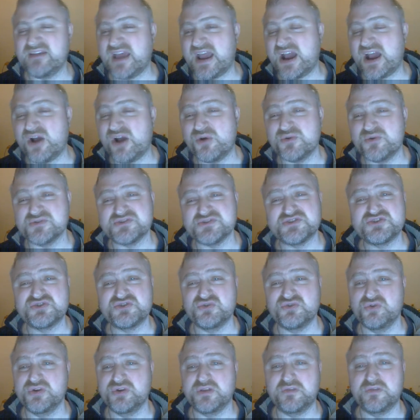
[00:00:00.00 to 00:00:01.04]
hours
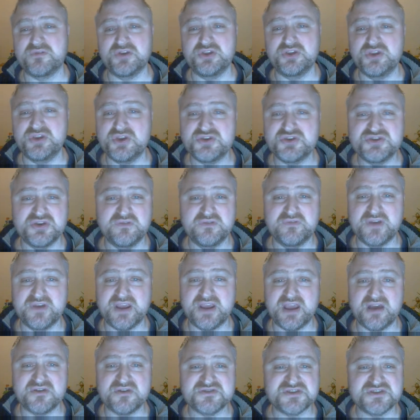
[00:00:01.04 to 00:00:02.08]
trawling through YouTube
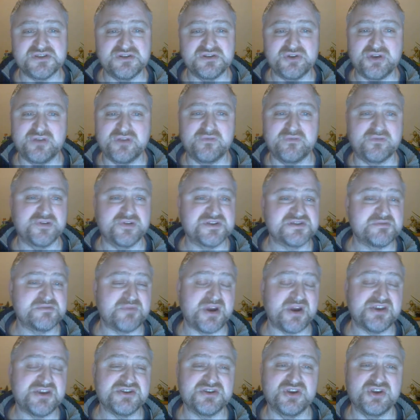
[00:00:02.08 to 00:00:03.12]
videos and looking for
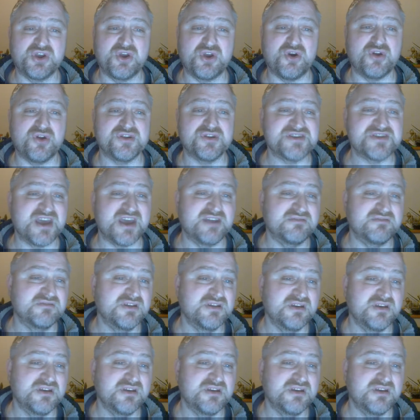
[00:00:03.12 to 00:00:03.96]
inspiration and content.